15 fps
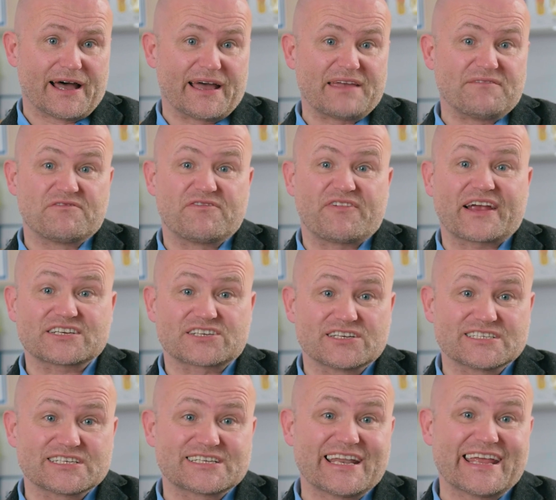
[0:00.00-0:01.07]

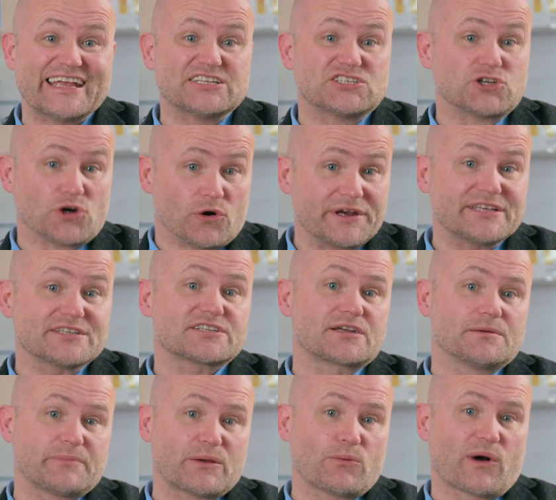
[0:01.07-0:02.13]
Infections near joints
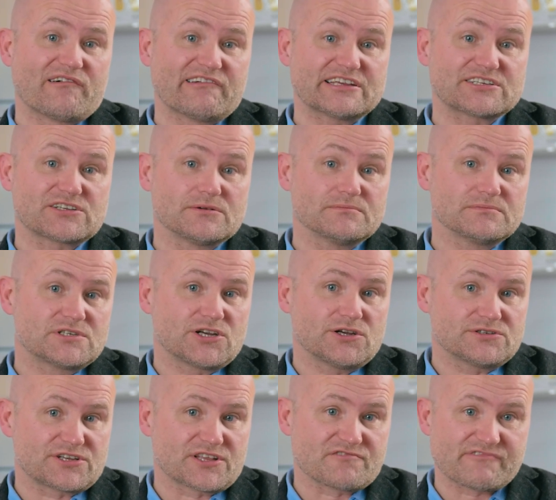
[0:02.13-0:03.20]
can be worrisome
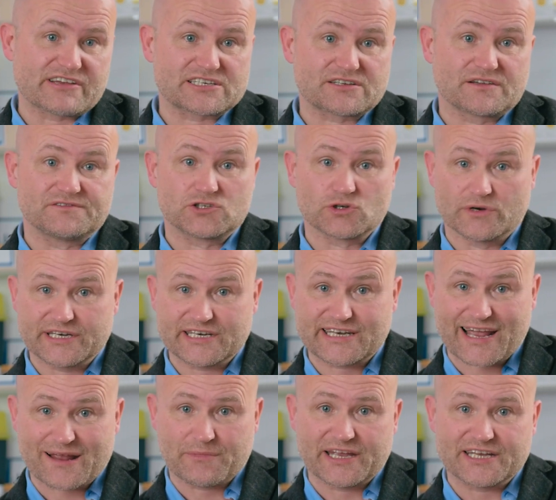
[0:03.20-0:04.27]
due to the risk of joint
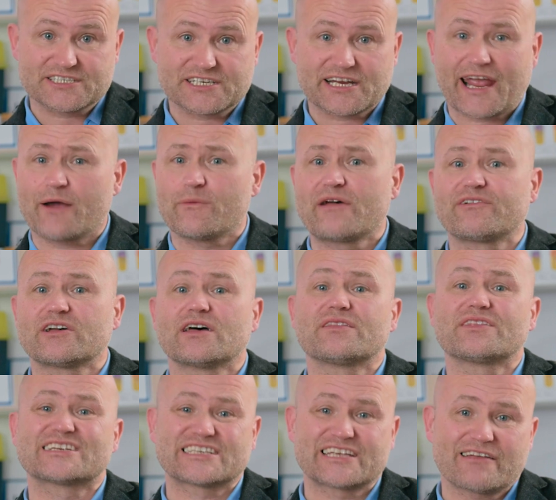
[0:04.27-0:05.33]
damage. However,
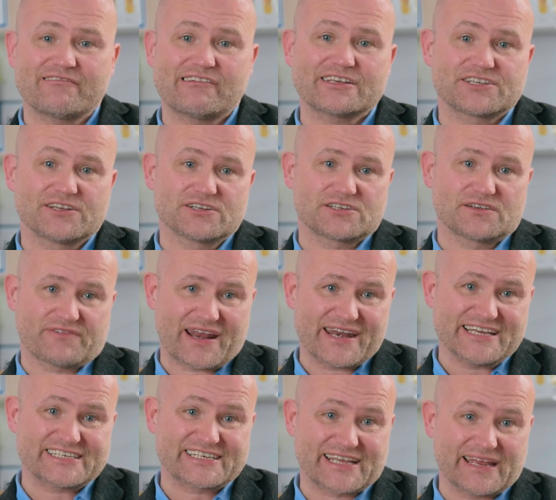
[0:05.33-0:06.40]
the seriousness of
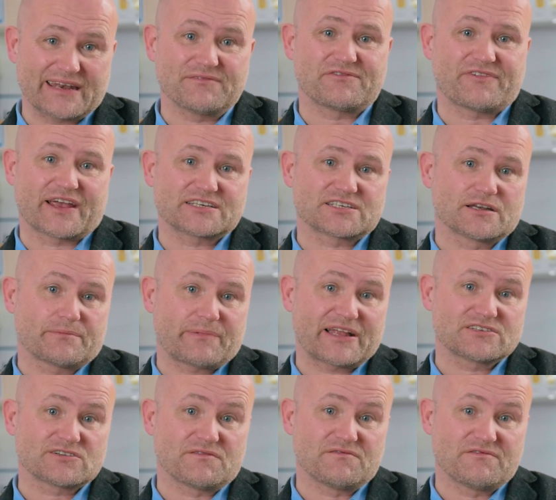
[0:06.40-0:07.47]
any skin infection
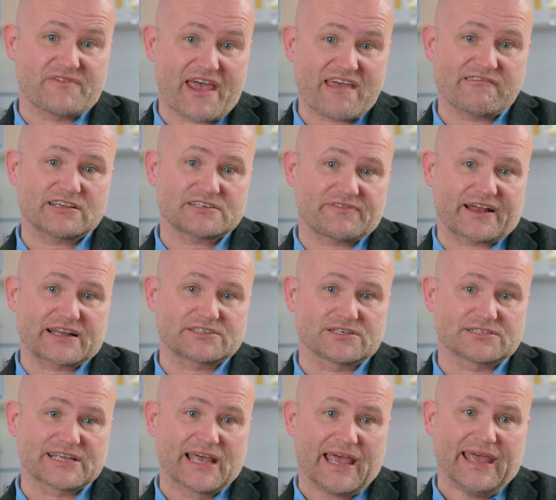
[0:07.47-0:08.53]
depends on various
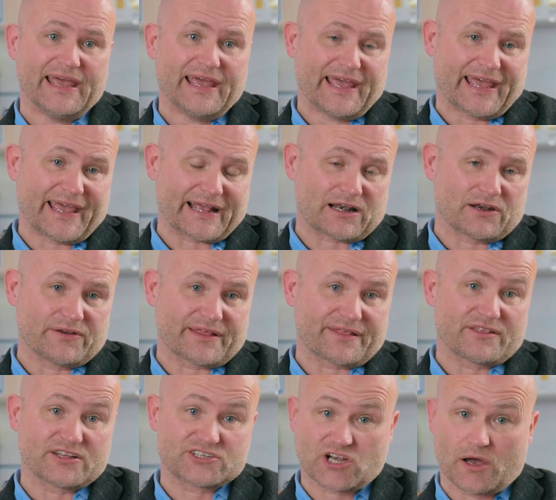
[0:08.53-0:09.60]
factors,
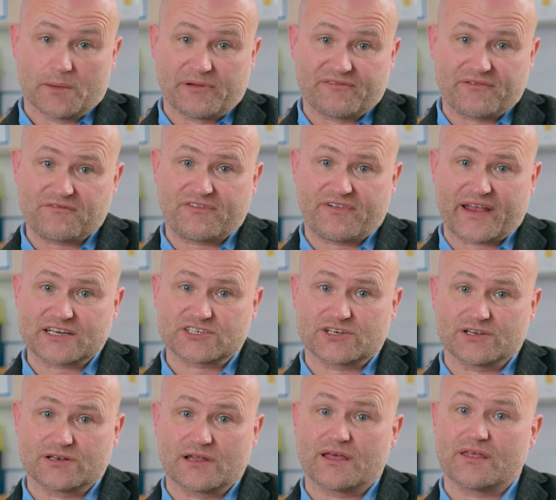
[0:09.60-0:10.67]
including the type of
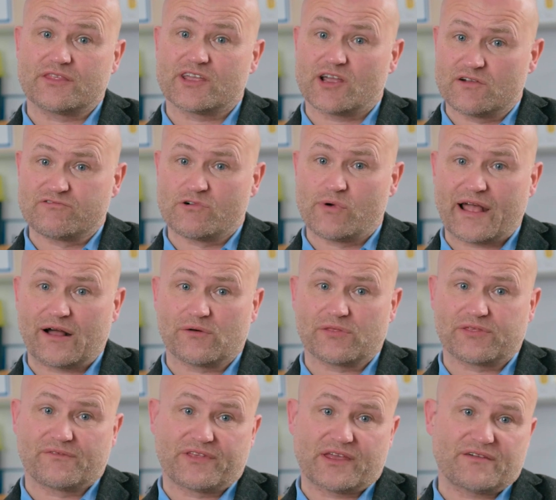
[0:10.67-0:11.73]
infection, the overall
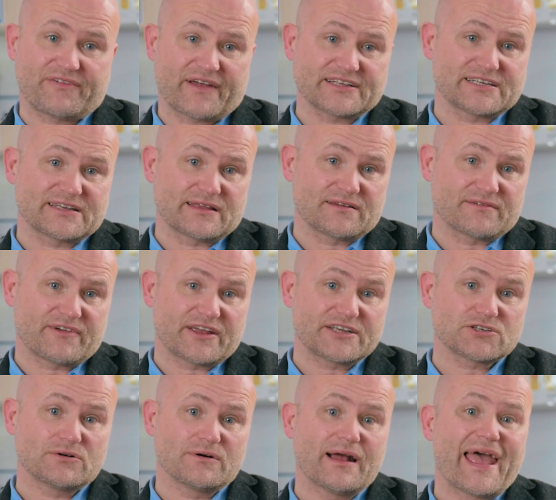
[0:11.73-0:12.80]
health of the affected
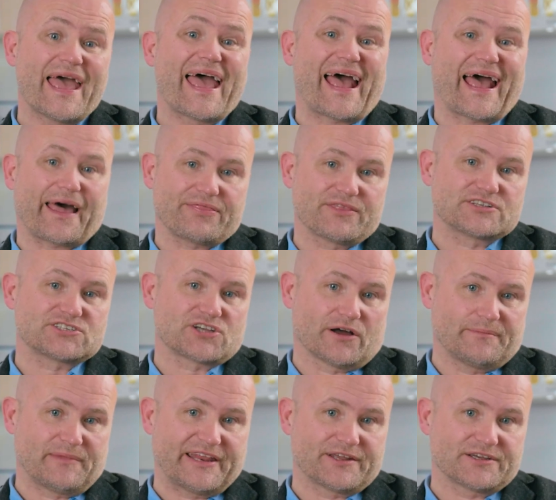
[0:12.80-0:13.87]
individual, and the
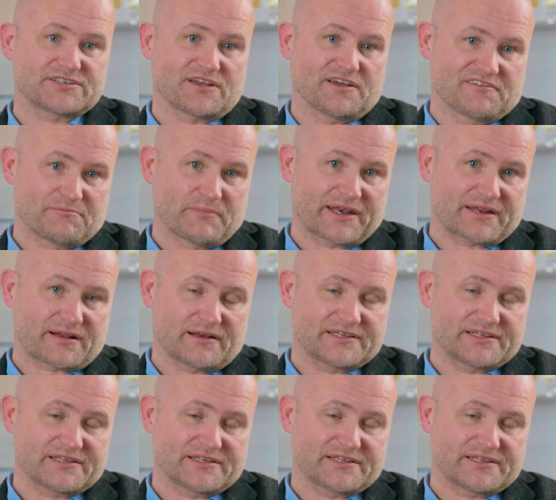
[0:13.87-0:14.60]
timeliness of medical